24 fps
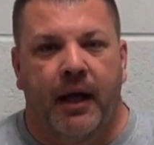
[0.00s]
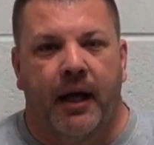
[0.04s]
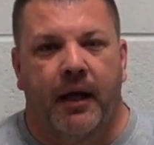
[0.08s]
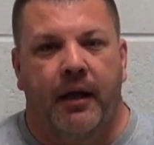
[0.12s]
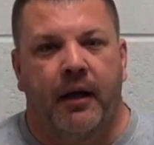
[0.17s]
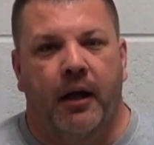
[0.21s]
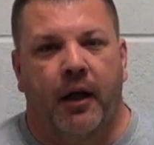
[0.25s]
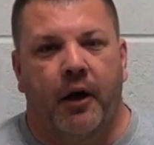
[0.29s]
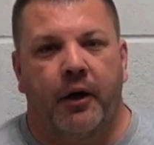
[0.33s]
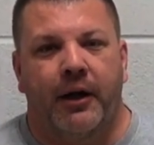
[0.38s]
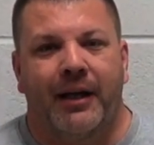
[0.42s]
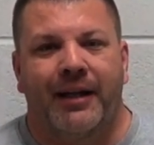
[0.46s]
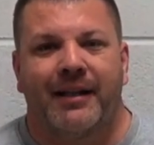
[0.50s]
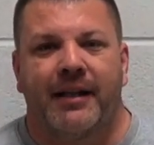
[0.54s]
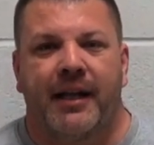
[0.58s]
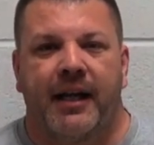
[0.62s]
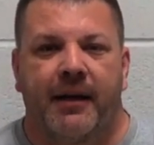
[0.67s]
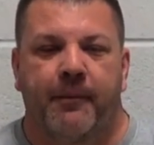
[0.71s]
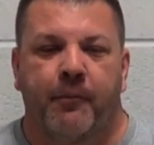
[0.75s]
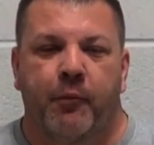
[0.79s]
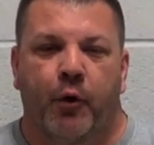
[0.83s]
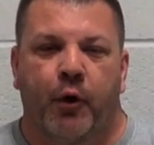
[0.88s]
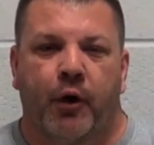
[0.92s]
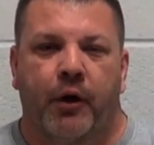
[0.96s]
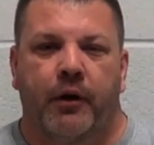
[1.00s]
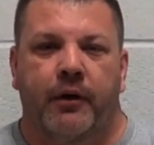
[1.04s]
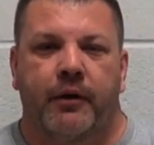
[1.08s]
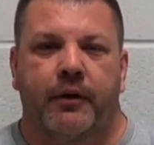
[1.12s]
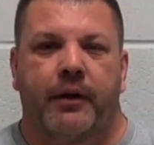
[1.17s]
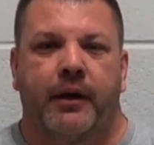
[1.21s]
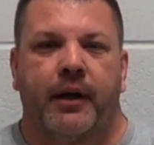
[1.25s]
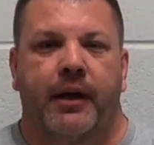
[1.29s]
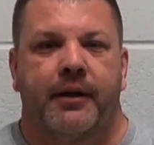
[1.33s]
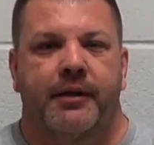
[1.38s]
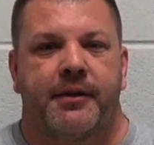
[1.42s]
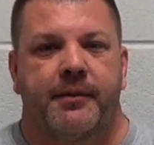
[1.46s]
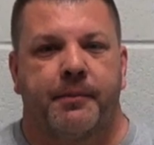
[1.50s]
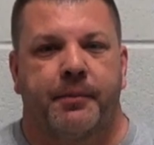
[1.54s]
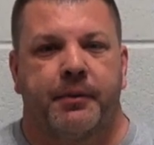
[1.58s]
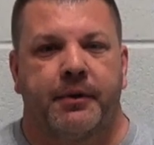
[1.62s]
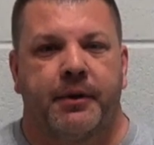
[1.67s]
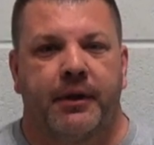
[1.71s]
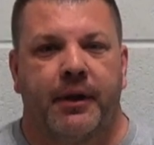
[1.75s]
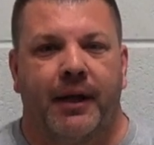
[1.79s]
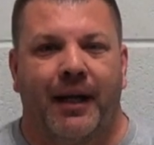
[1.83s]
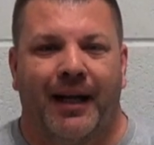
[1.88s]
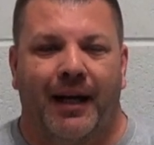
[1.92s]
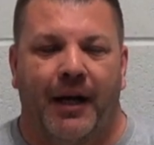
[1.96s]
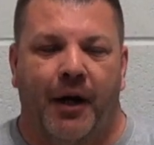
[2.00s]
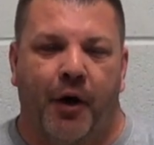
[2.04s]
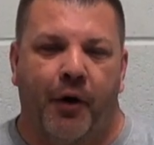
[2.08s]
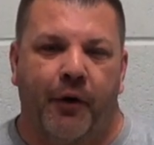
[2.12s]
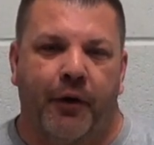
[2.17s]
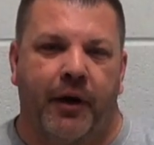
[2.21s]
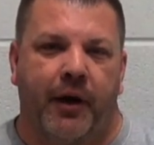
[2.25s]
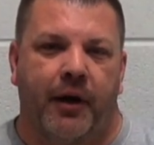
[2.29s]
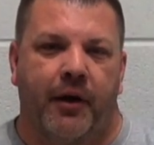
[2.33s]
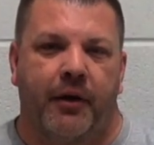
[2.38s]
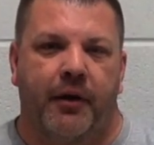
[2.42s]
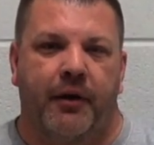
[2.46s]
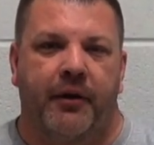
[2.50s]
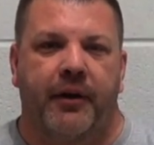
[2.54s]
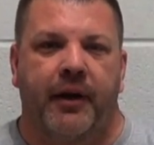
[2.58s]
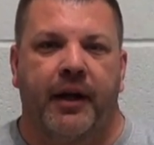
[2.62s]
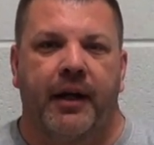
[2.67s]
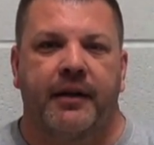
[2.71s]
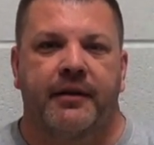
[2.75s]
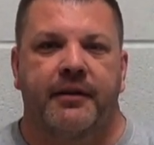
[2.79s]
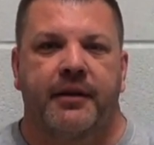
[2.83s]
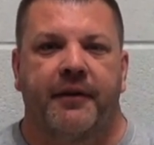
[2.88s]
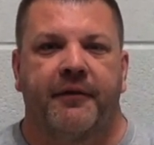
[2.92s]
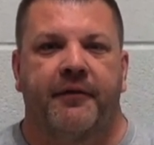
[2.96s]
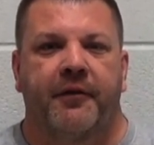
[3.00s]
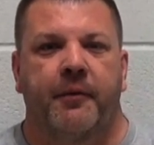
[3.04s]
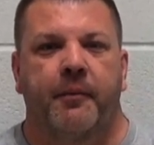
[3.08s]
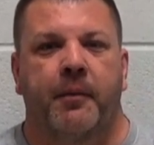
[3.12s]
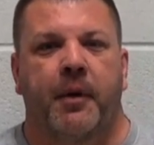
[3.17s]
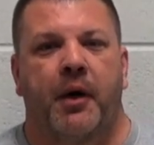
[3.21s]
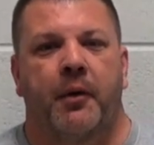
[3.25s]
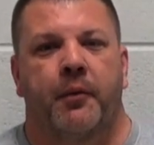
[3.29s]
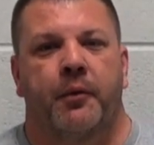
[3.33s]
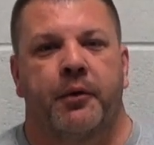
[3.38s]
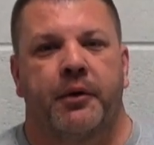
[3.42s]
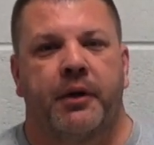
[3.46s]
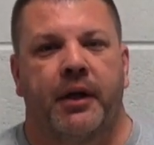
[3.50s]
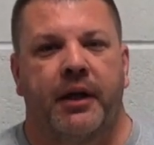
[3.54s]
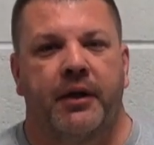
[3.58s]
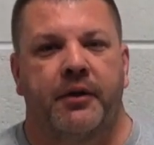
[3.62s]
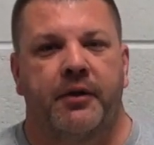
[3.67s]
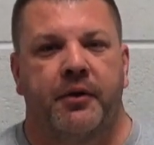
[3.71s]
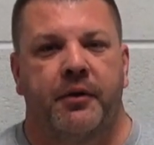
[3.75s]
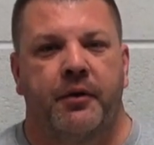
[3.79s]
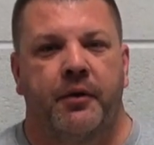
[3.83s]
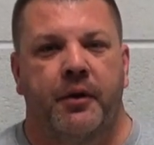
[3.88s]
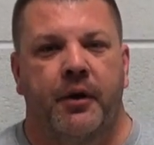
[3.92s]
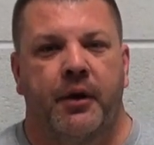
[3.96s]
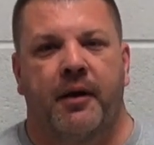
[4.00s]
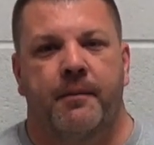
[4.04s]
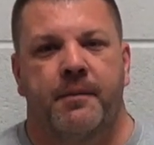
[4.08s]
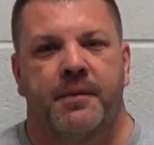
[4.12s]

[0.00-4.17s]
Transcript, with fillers: learning teamwork, discipline, and all the other things that football will teach you.